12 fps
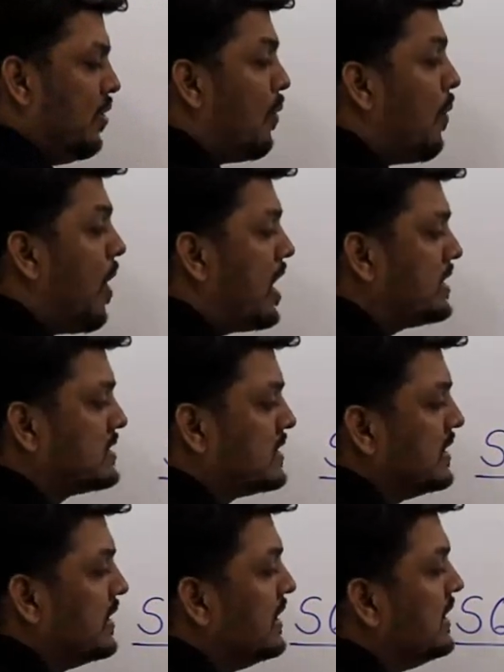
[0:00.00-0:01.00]

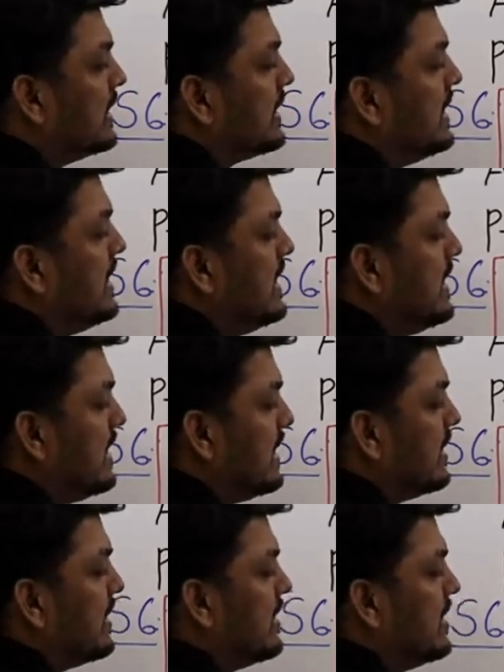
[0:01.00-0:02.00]
What? The
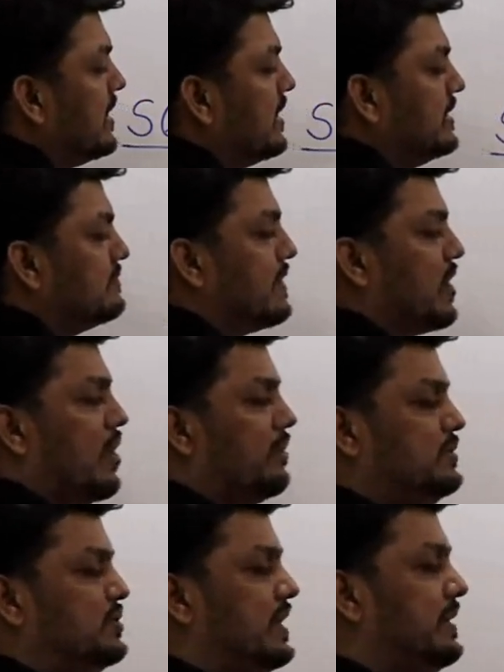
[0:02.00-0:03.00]
key. My
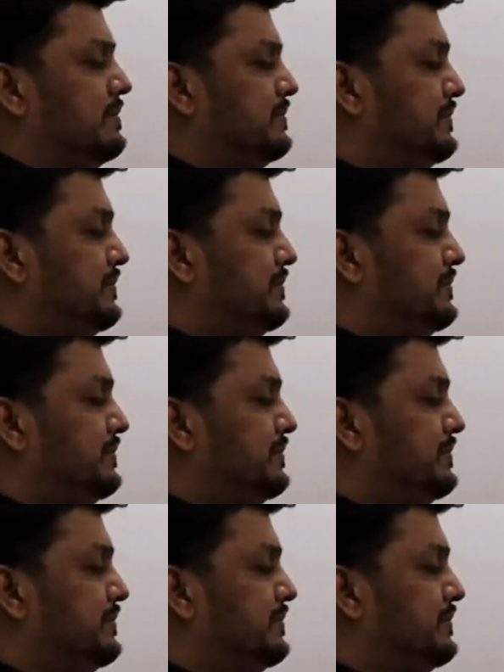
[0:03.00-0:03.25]
object.